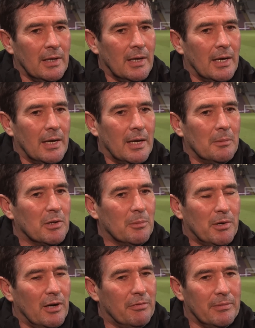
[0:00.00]
Uh, but
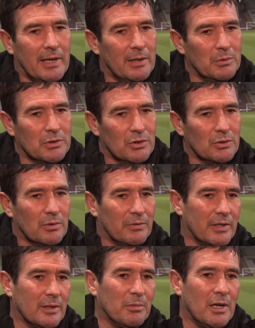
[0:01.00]
apart from that, it was us. We've
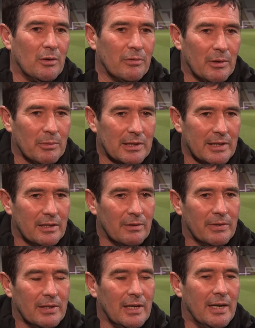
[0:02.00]
hit the bar. We've haven't cleared
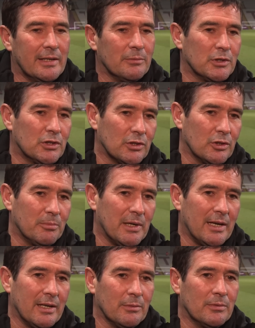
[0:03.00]
off the line. We should do
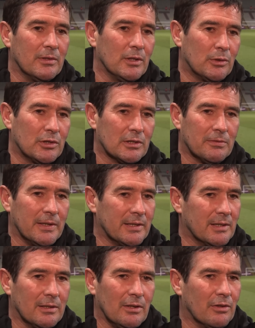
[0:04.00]
better. Lucas has
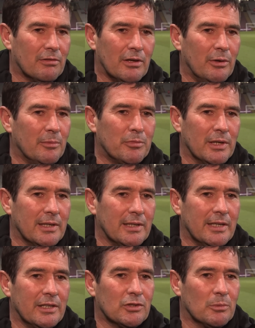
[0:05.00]
flicked a long throw in
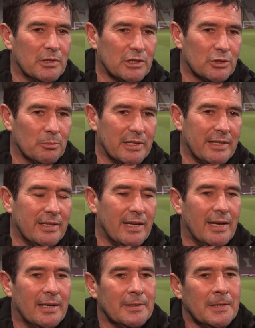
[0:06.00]
brilliantly, and somebody should be in
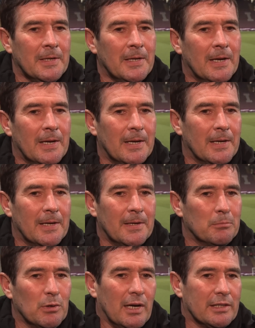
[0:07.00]
there.
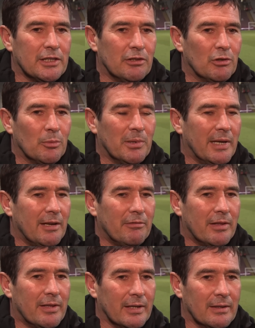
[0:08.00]
Uh, but our general play,
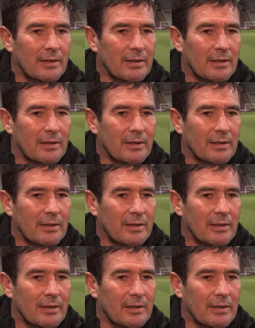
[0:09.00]
everything,